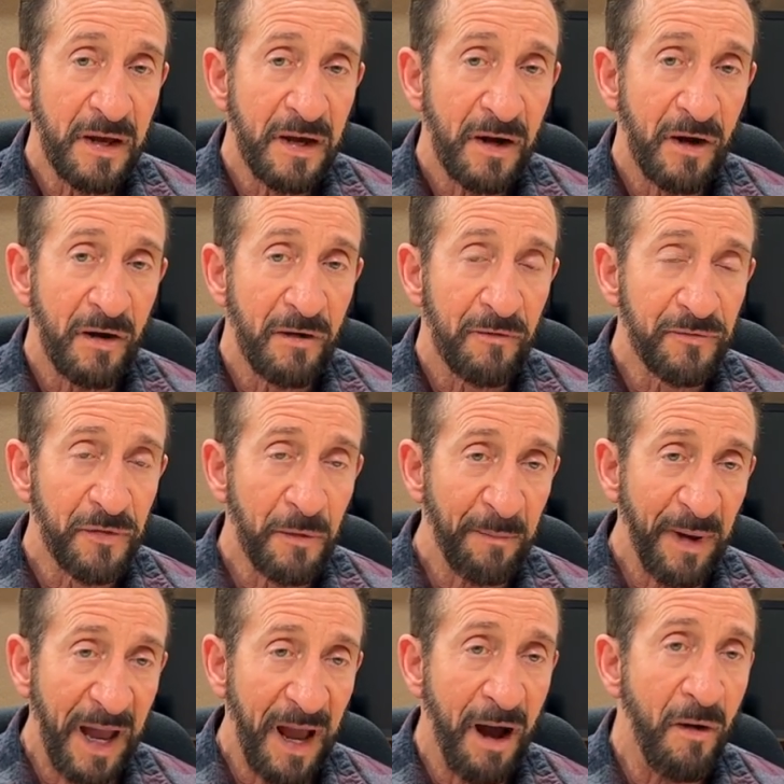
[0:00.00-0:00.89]
of the
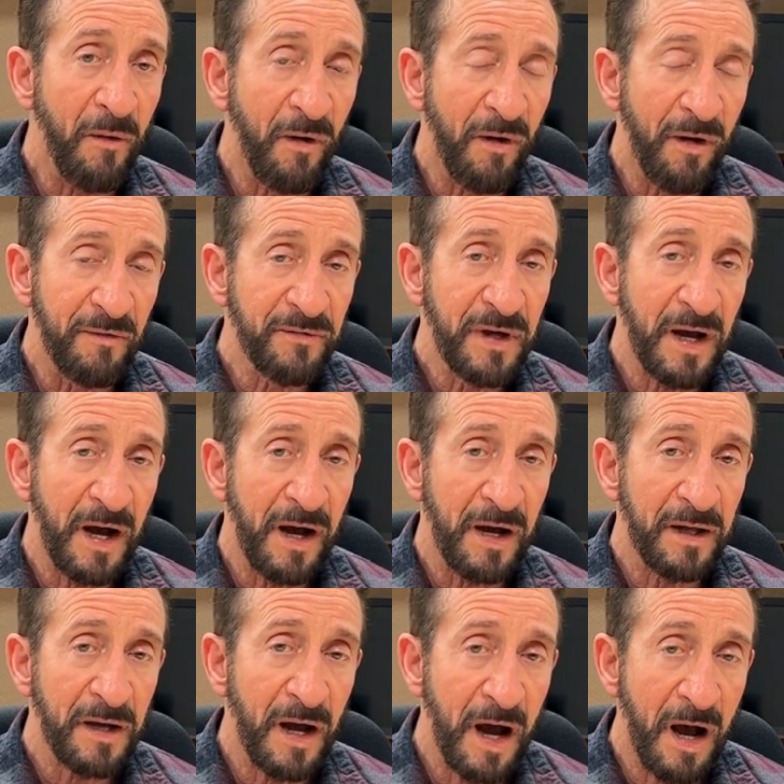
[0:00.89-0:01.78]
power of
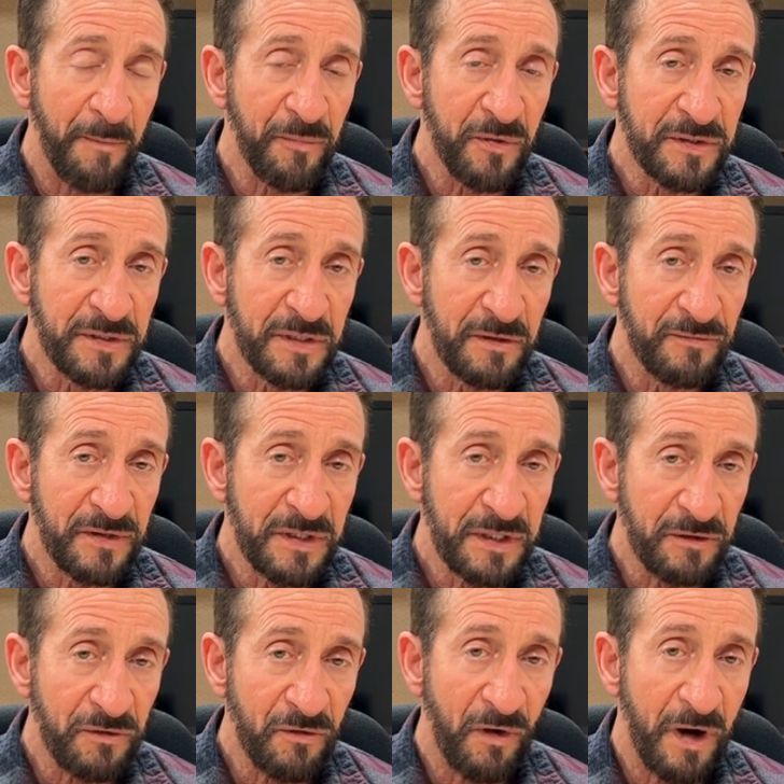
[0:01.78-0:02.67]
God operative
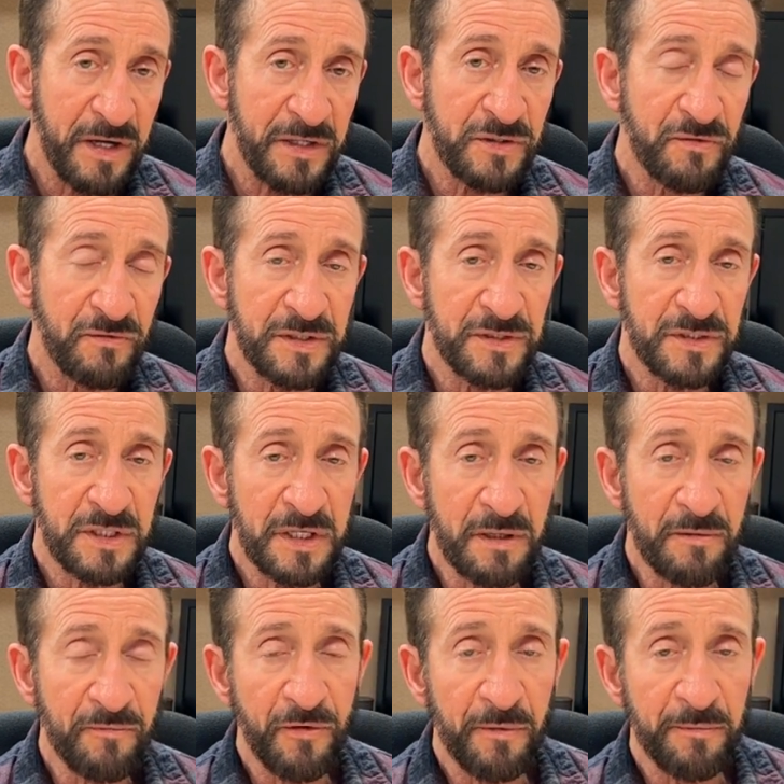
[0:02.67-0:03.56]
in Christ, raising
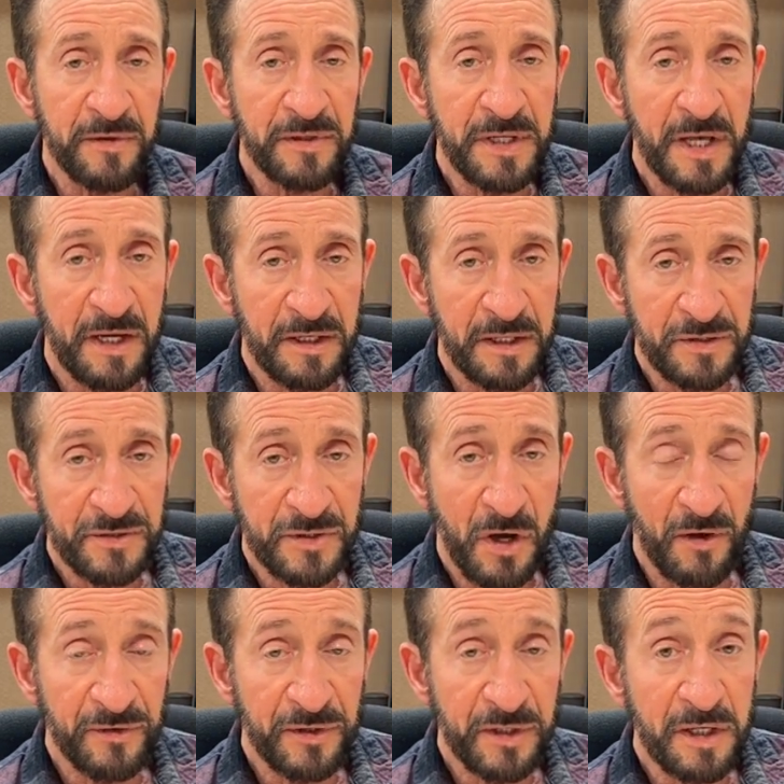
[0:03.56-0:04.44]
him from the dead and
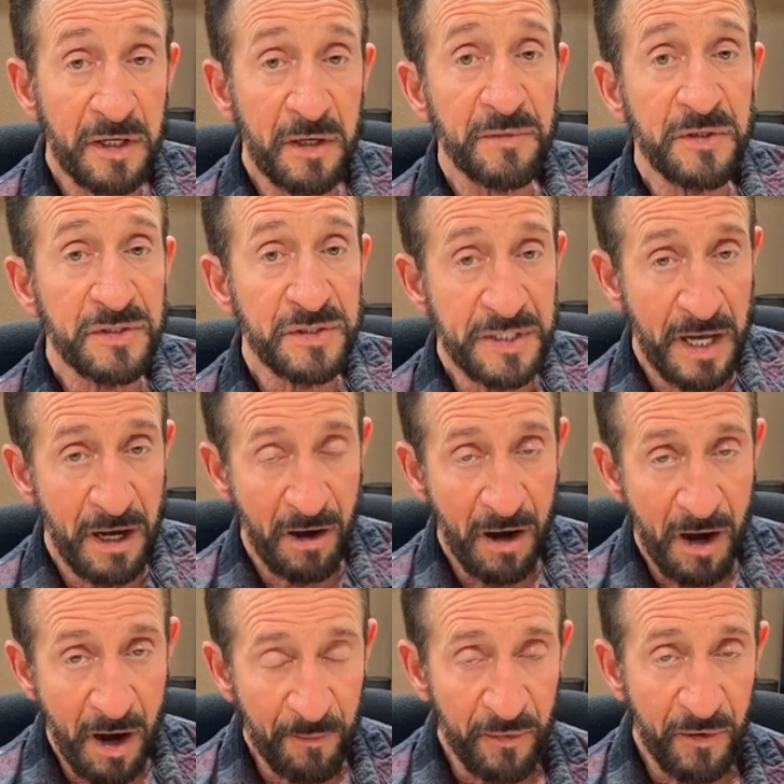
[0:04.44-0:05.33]
exalting him, that's now
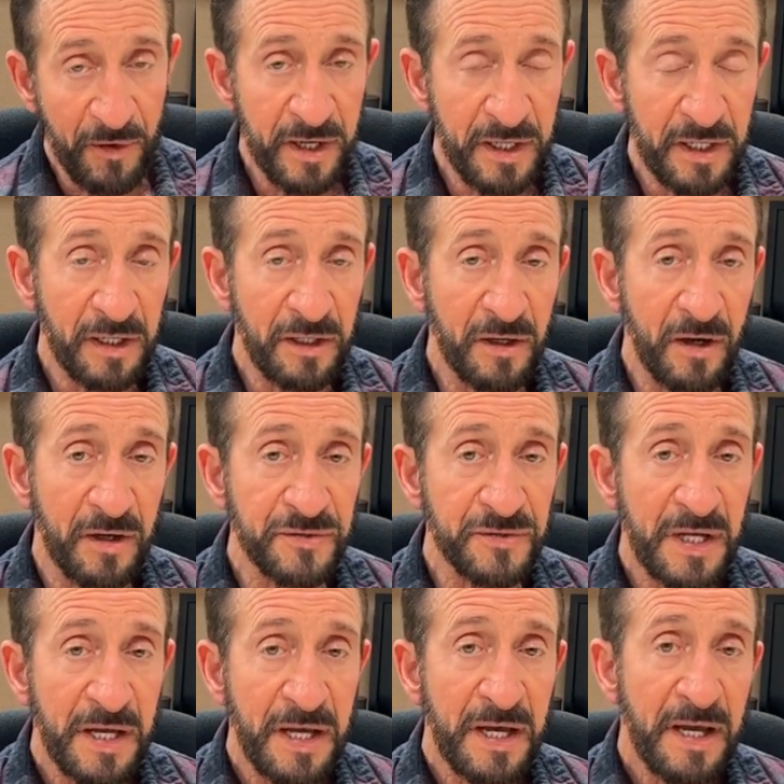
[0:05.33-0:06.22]
operating in
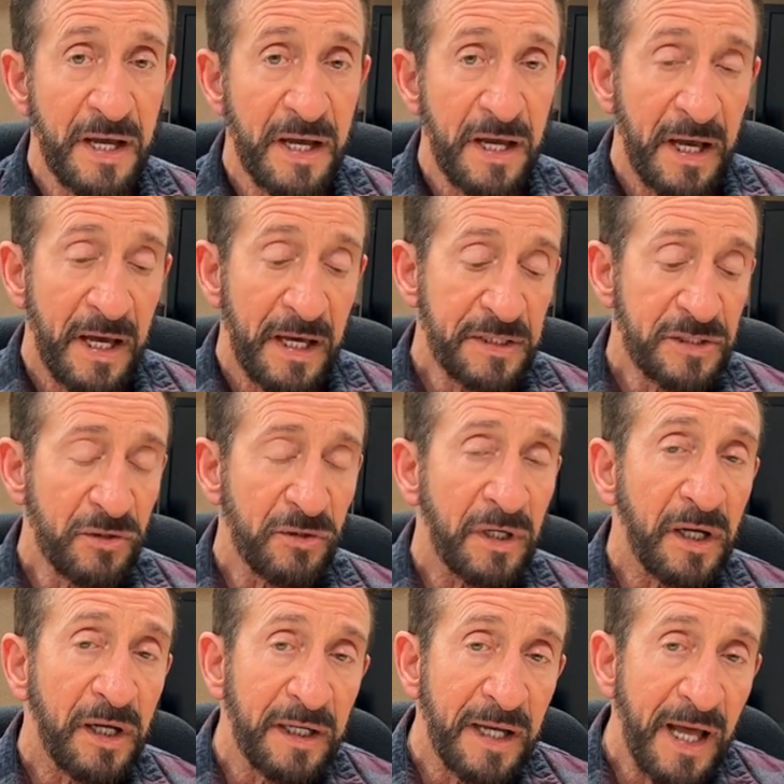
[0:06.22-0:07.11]
us. And he's going
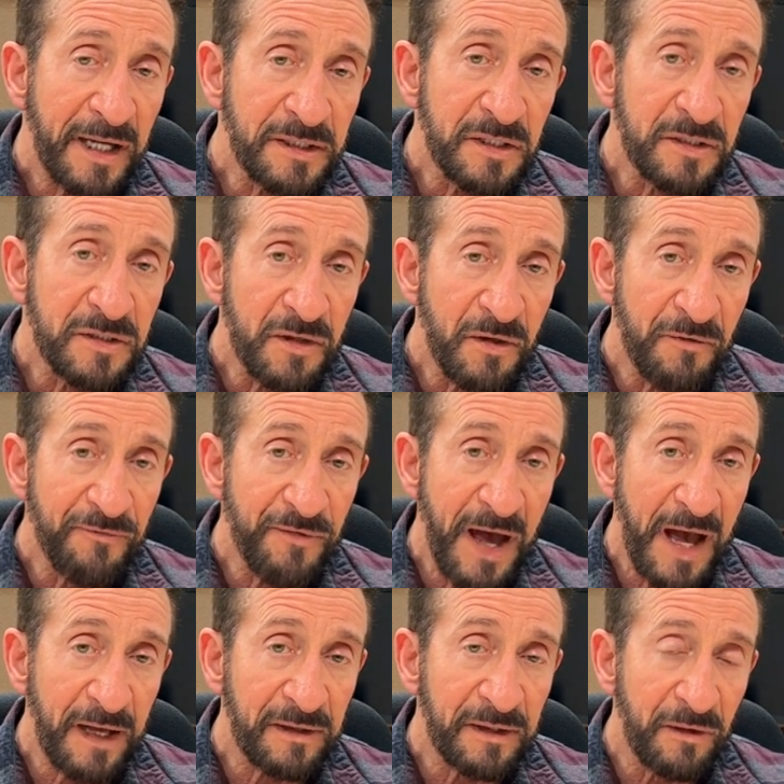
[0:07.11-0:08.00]
to connect it to the
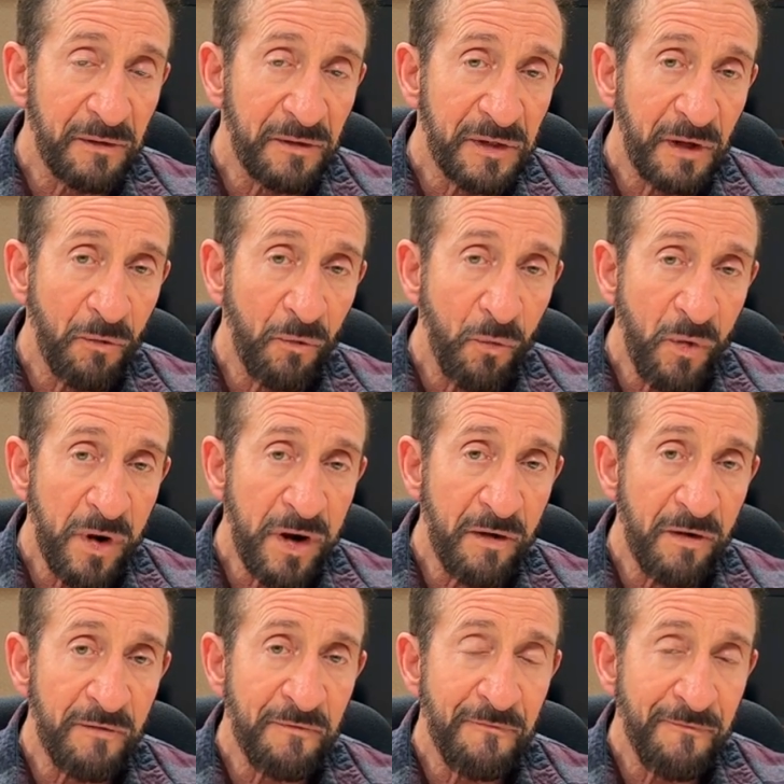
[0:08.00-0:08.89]
fact that
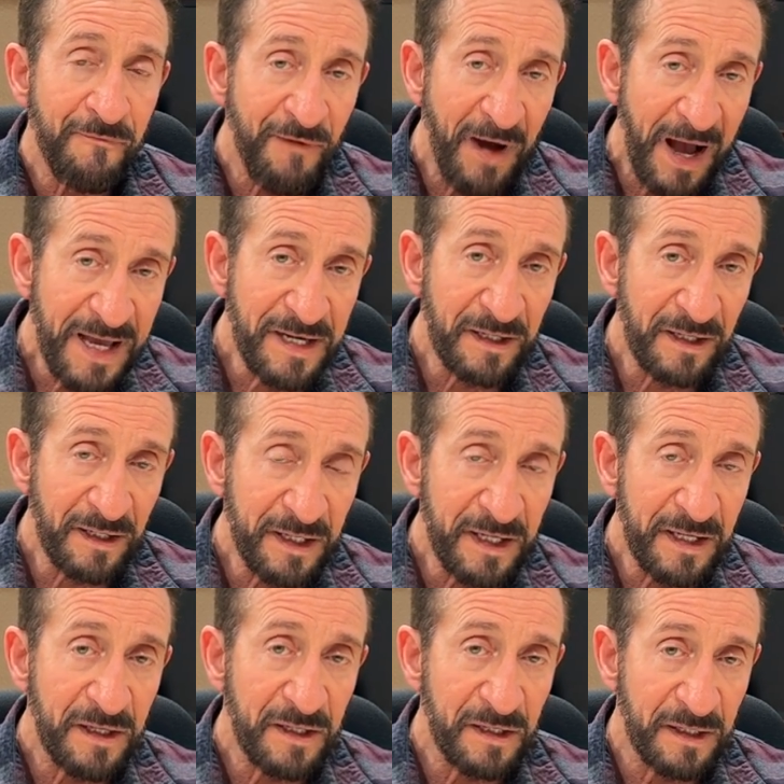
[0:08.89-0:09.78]
we're
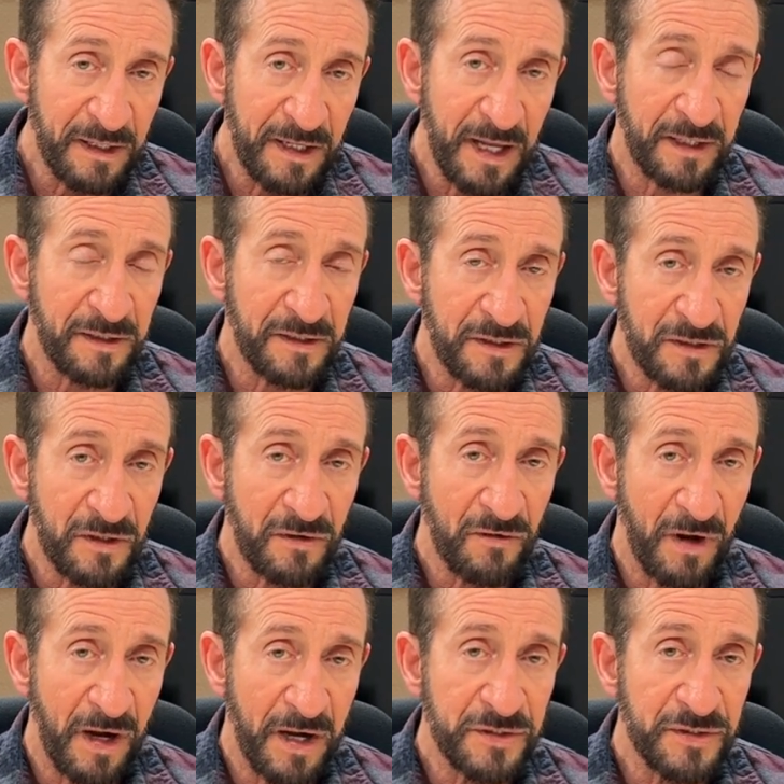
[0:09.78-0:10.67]
vitally connected to
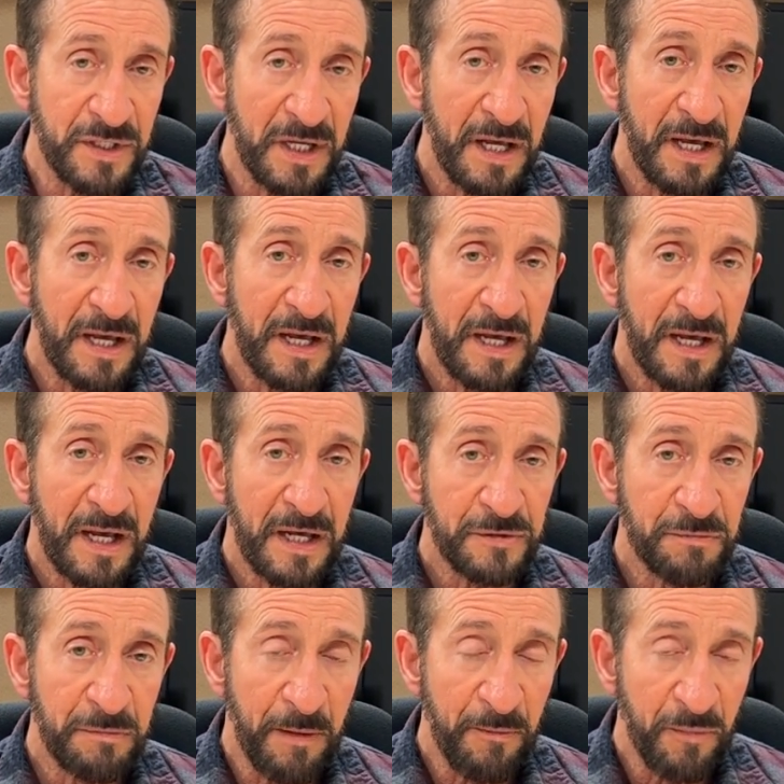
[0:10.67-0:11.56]
Christ
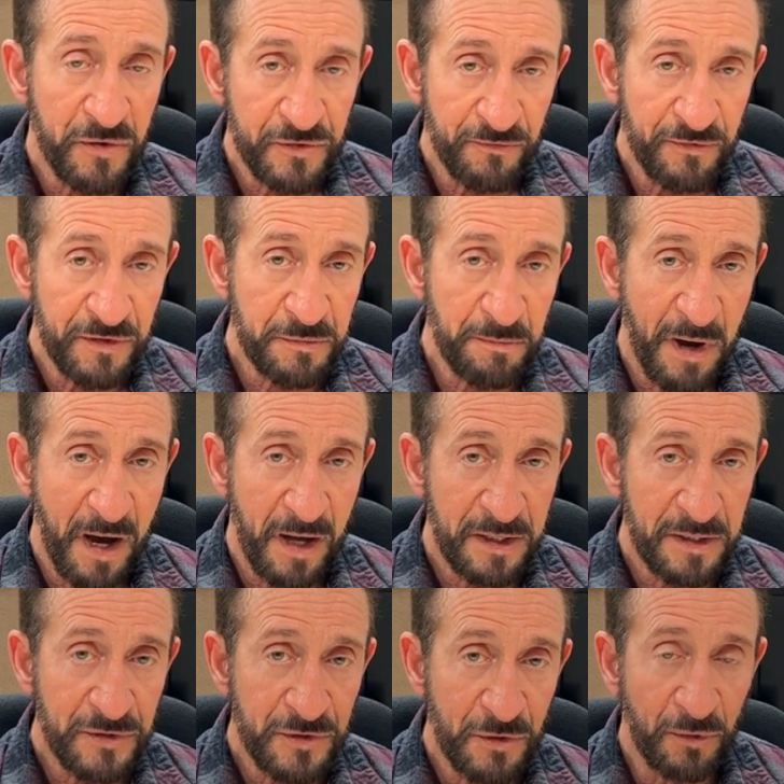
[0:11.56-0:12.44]
as members of his
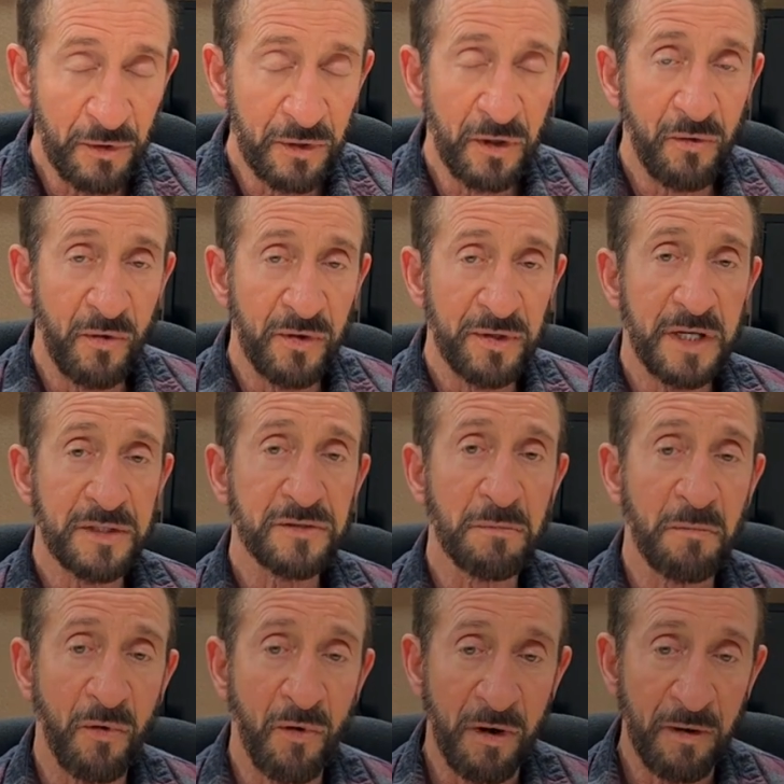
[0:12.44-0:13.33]
body. So we'll look on that
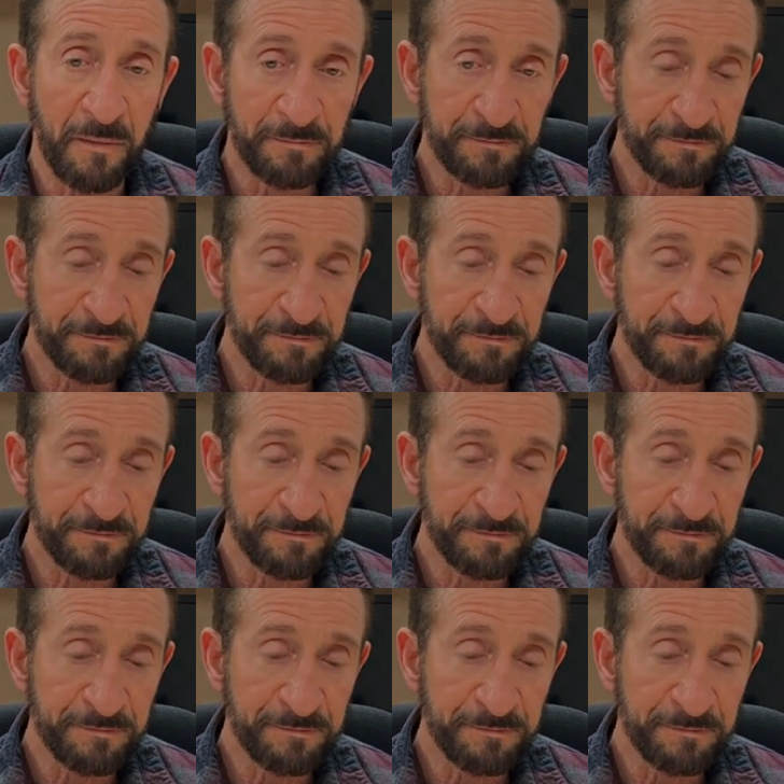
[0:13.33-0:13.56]
tomorrow.